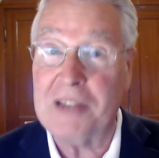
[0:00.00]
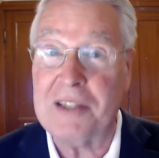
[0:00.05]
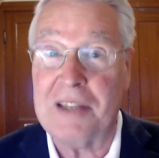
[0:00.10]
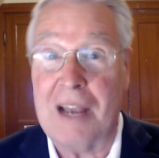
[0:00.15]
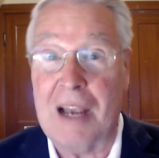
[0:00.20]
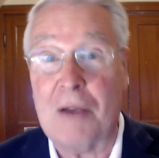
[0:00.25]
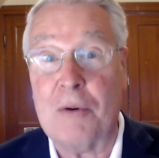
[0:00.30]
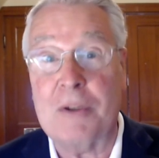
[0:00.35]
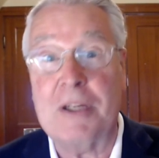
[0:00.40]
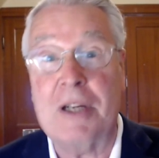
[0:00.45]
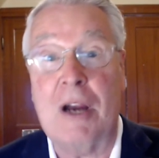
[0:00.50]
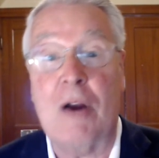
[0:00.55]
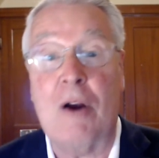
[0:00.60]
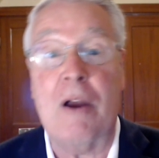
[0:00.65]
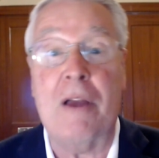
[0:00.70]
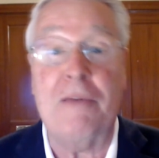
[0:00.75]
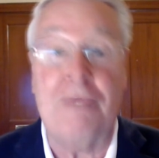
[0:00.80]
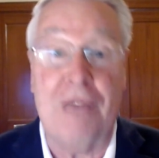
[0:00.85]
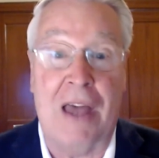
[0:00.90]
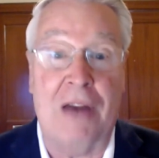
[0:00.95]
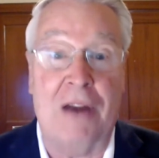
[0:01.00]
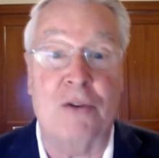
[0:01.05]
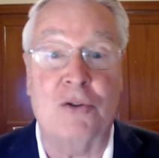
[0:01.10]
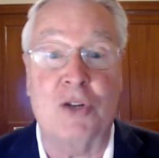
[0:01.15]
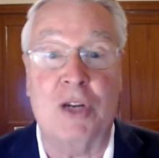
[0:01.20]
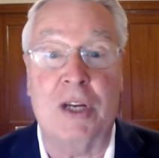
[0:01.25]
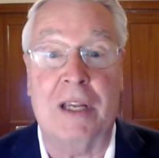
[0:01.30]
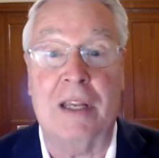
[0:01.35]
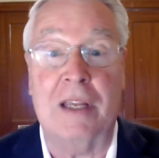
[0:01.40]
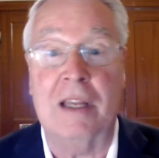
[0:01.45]
Secretary of
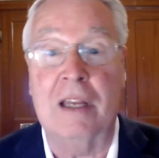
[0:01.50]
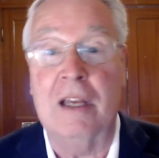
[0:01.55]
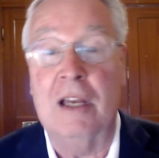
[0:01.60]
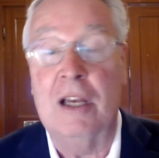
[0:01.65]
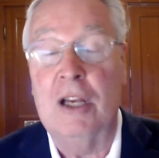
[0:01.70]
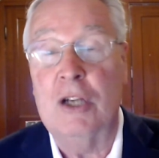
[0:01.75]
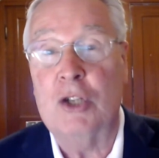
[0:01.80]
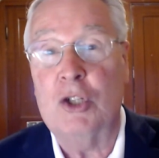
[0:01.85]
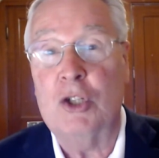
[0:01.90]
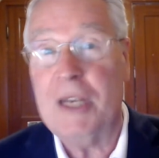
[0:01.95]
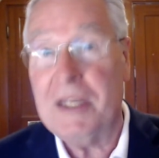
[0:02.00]
Energy. She